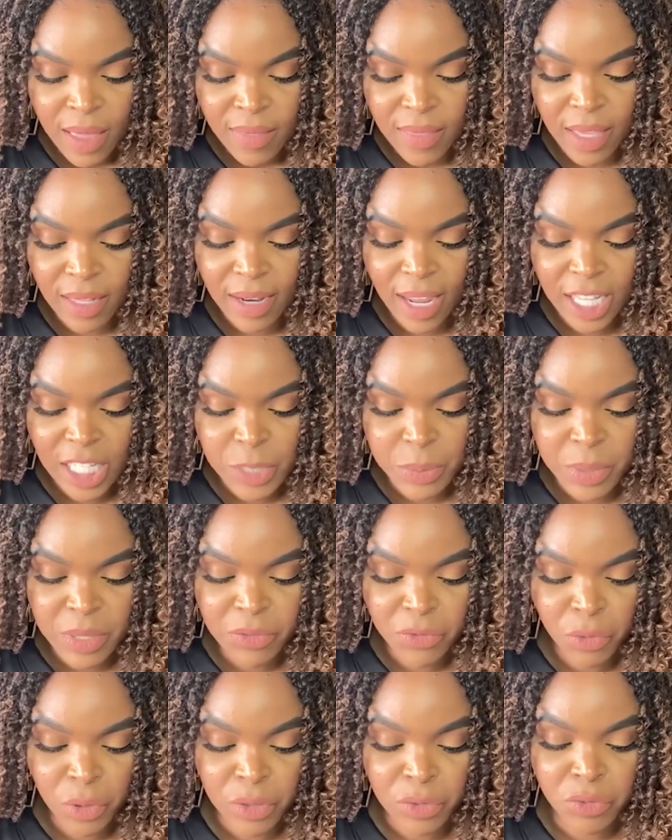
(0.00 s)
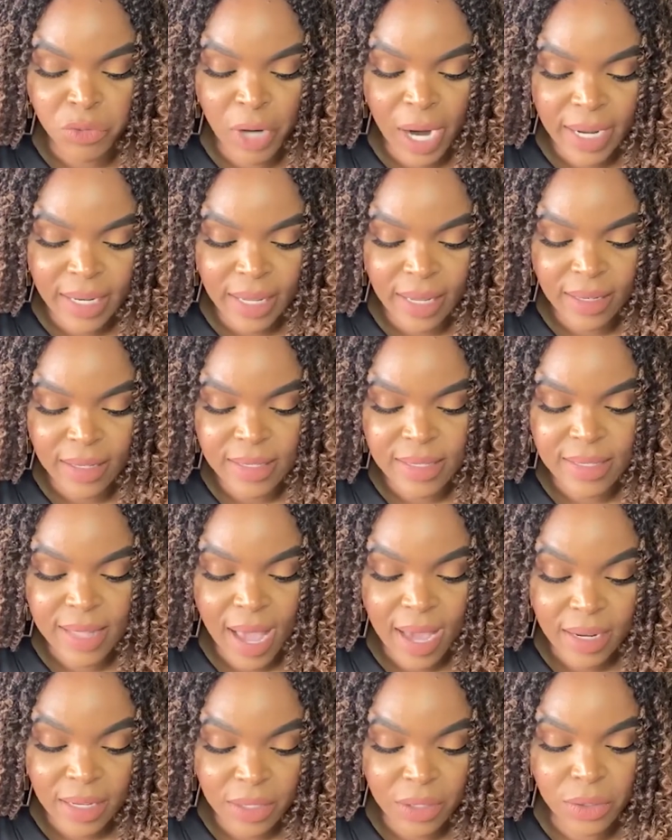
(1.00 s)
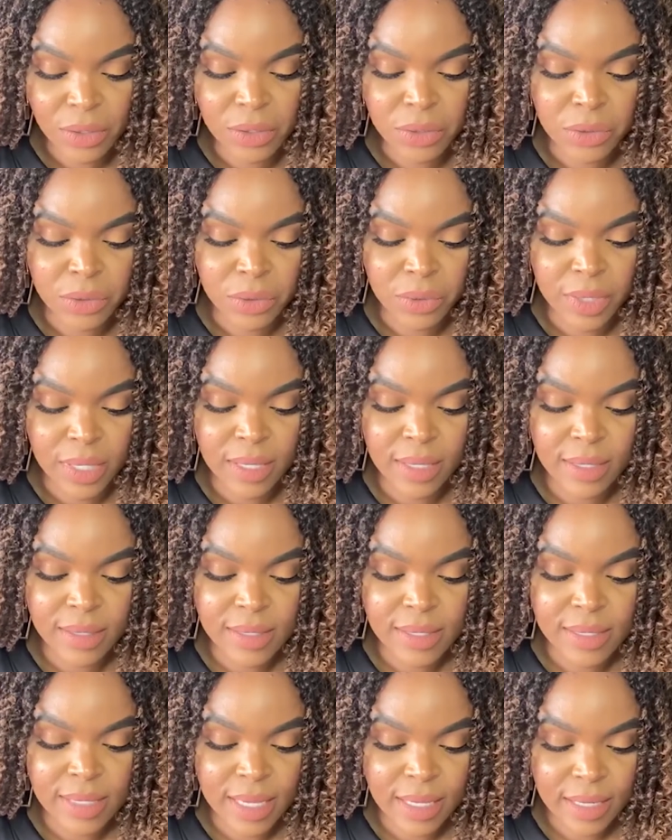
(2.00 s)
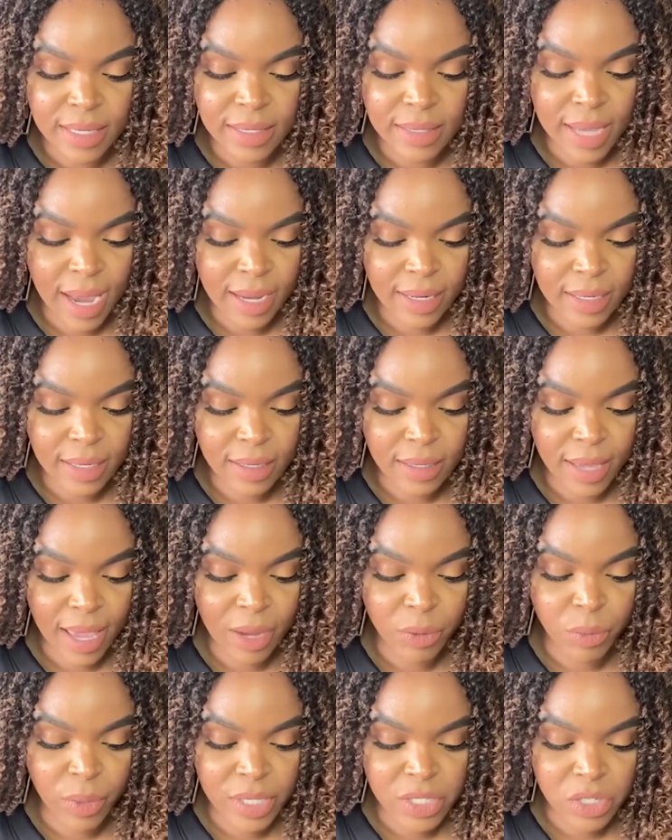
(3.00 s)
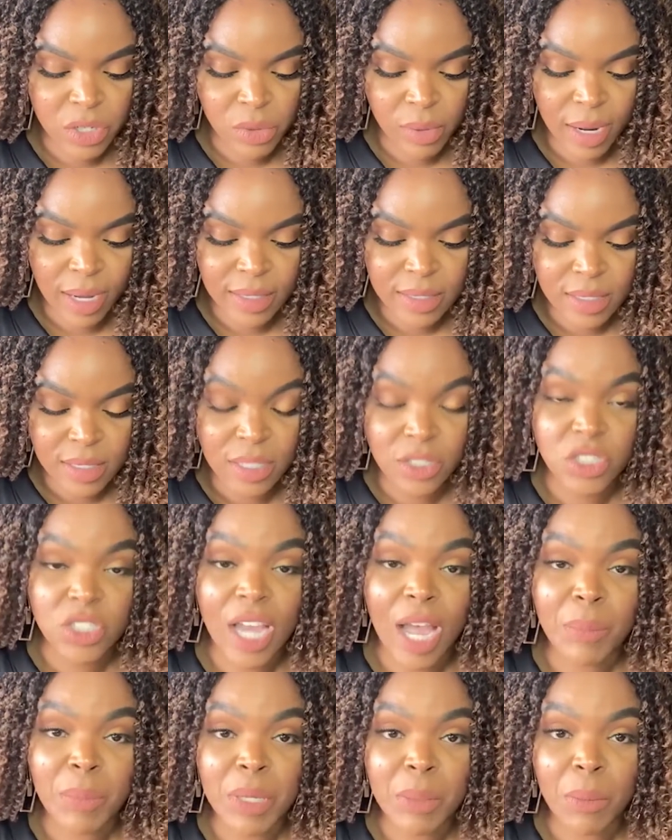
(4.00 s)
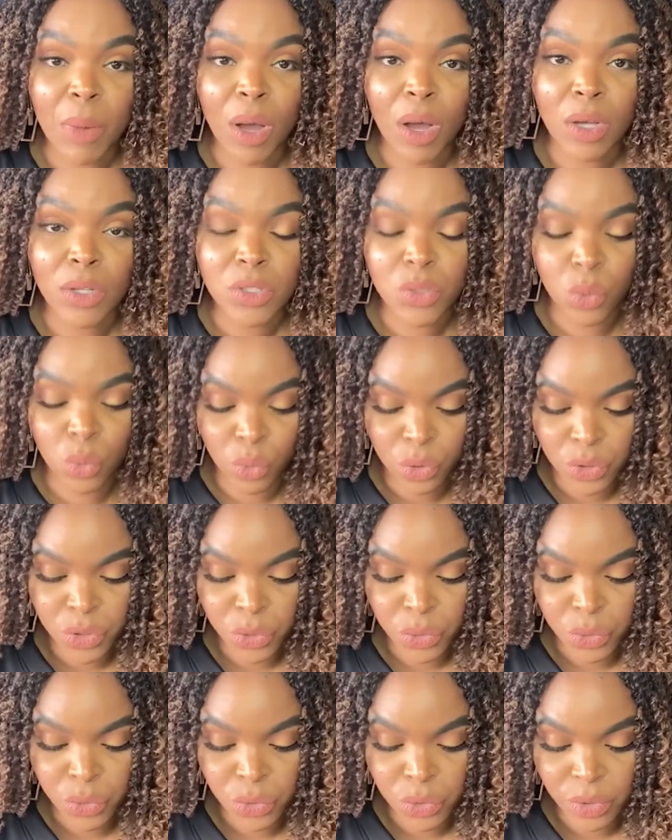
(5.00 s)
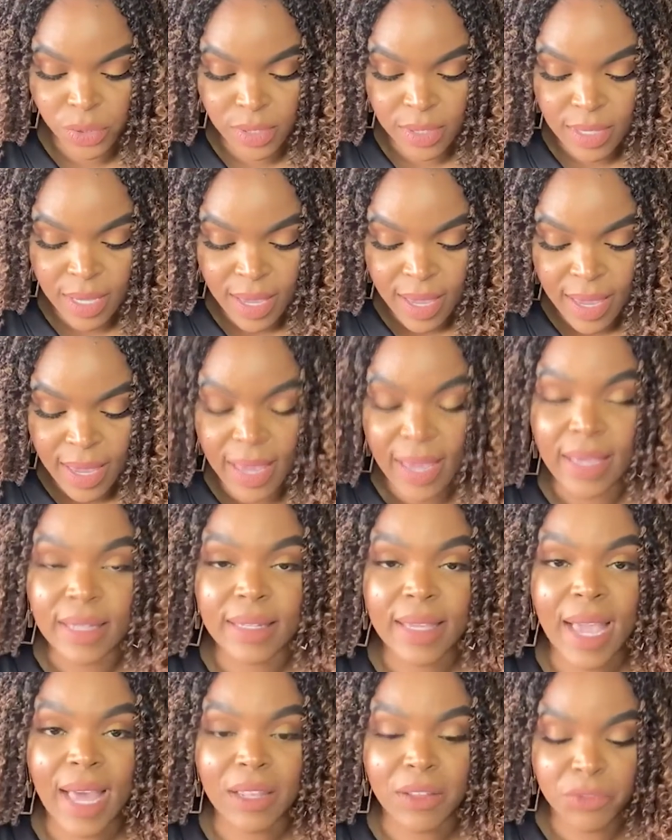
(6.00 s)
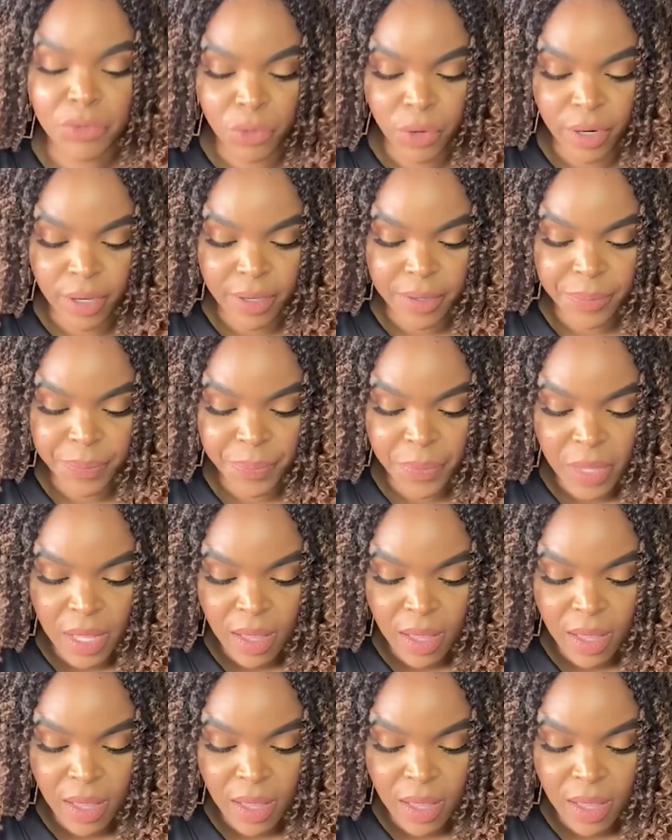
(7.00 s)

The announcement for Friday does not include seated dining at restaurants, shopping malls, or schools in California.